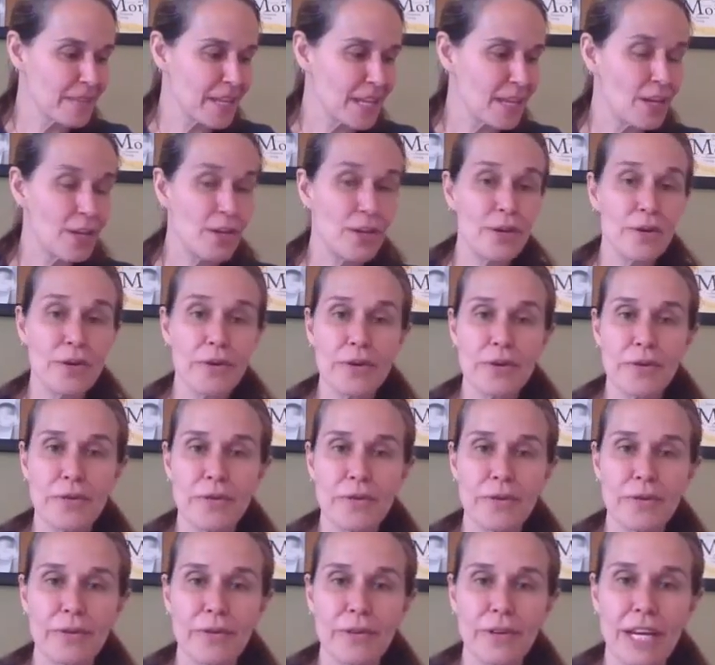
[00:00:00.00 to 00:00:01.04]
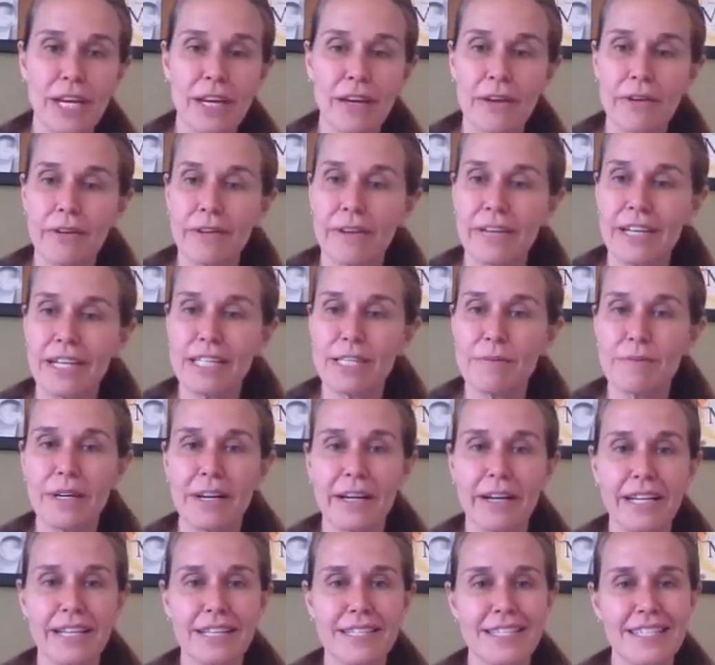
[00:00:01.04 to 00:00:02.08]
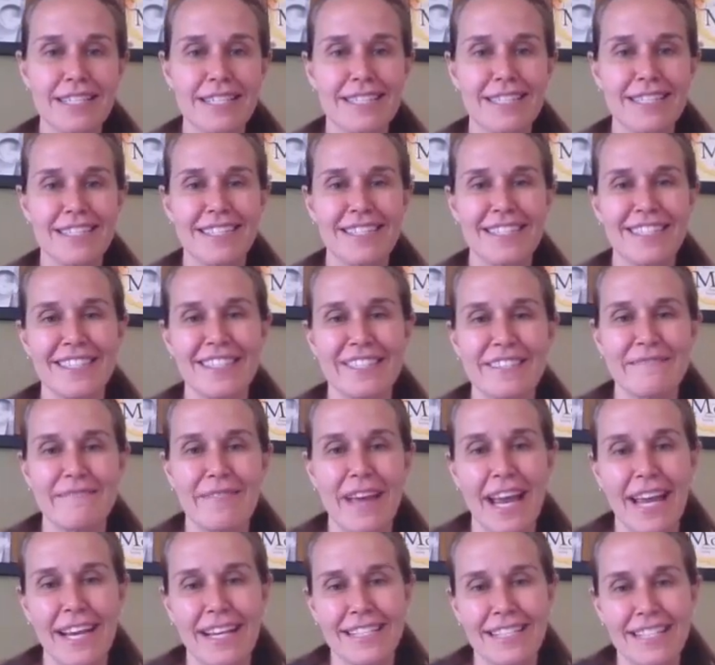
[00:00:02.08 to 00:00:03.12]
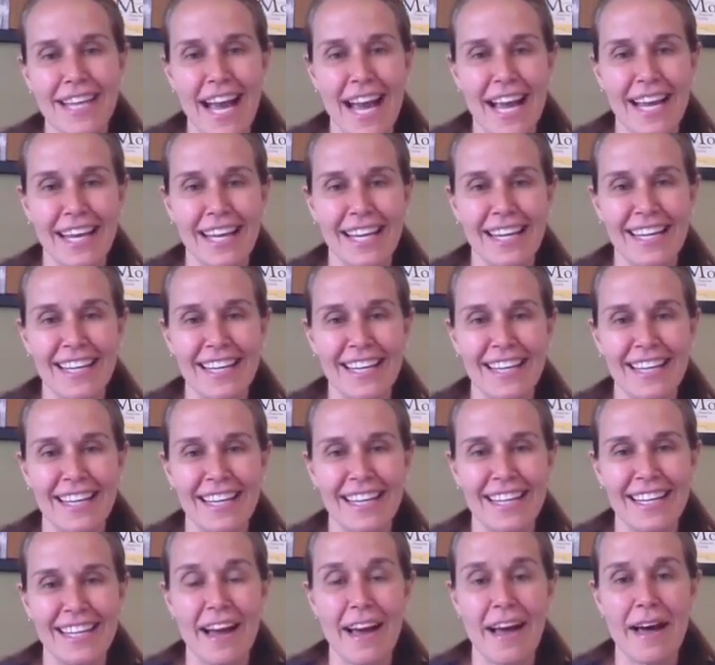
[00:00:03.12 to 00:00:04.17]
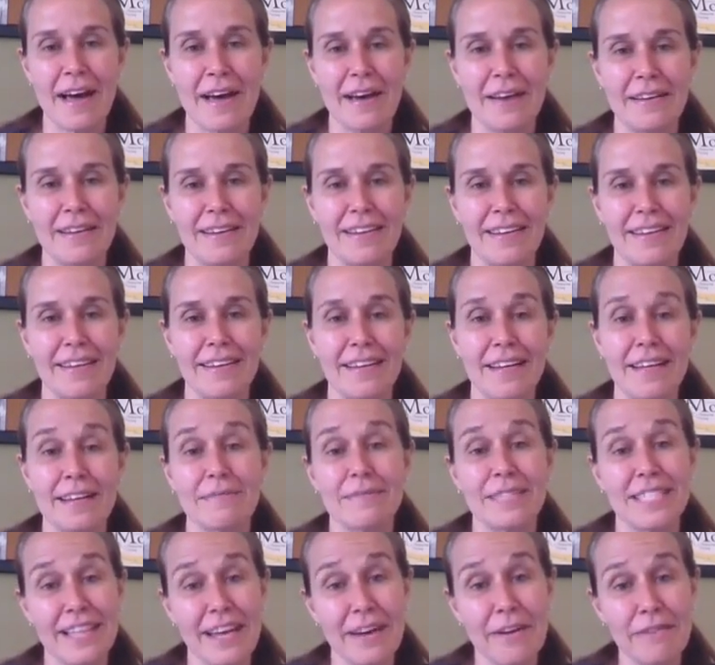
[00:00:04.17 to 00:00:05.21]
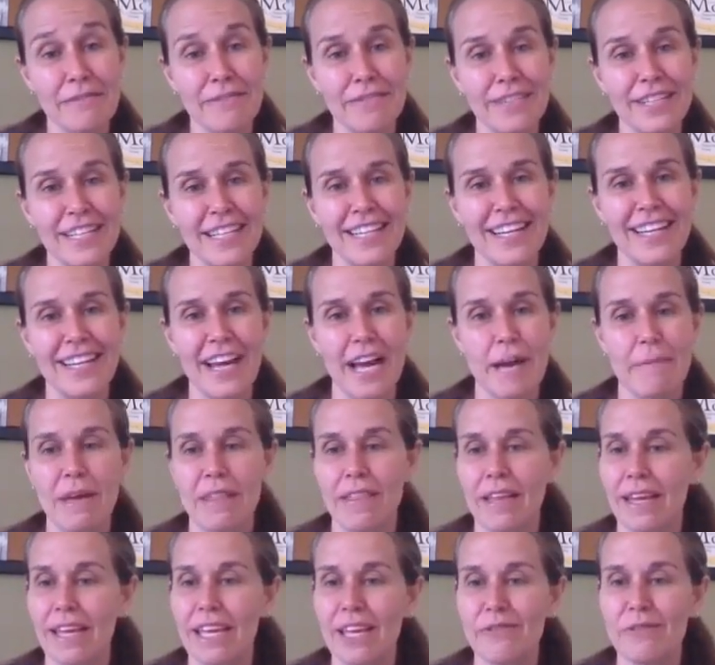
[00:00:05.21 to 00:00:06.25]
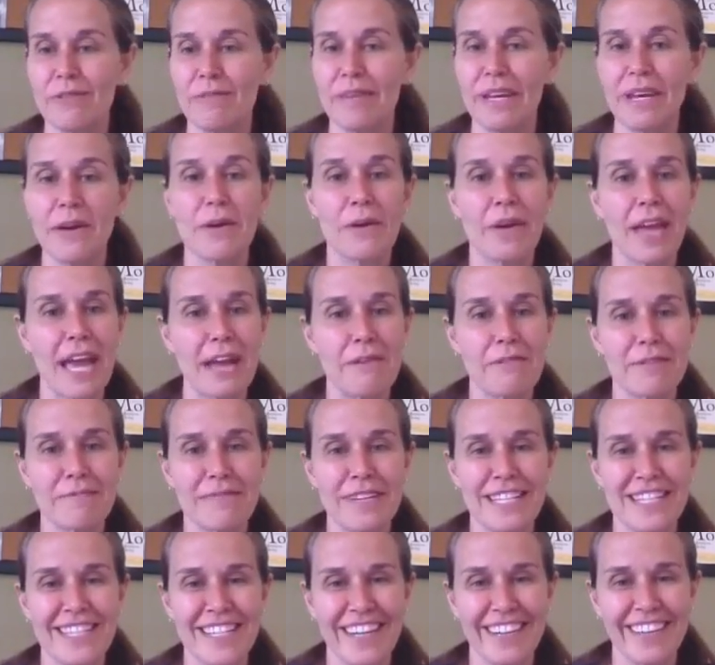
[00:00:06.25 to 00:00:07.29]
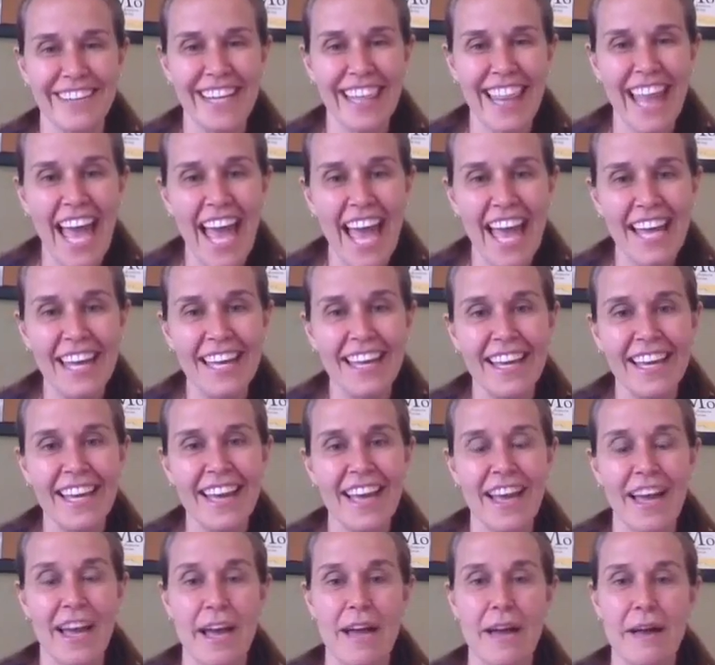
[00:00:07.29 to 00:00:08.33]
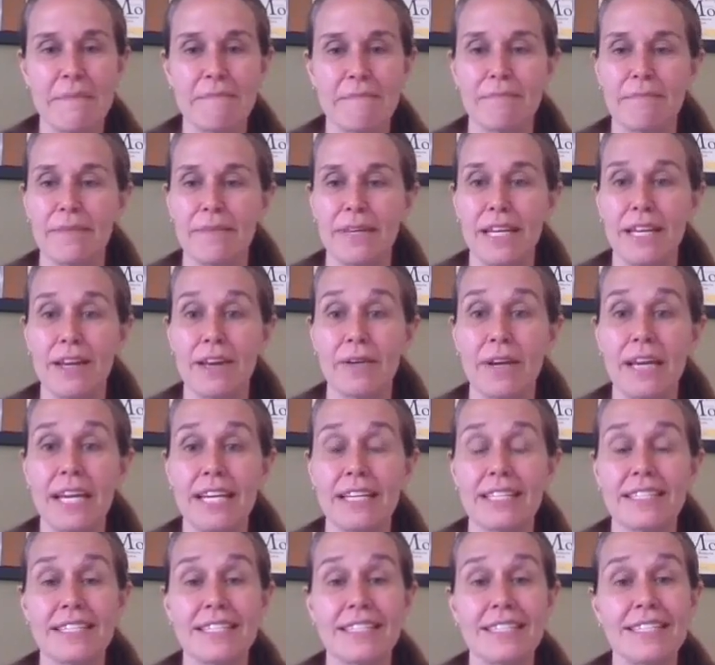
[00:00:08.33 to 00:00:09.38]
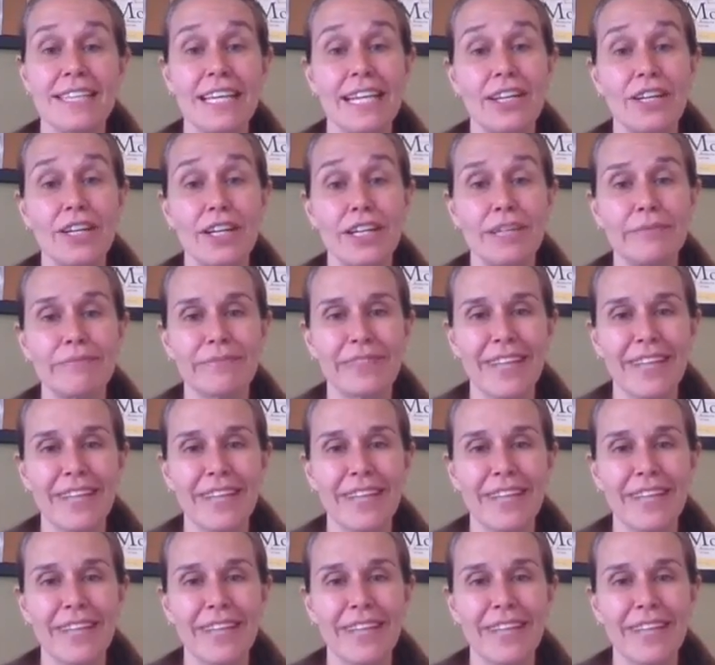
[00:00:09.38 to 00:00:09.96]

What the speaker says: who, experiences some anxiety himself. I think he would be okay with me sharing that. He is a senior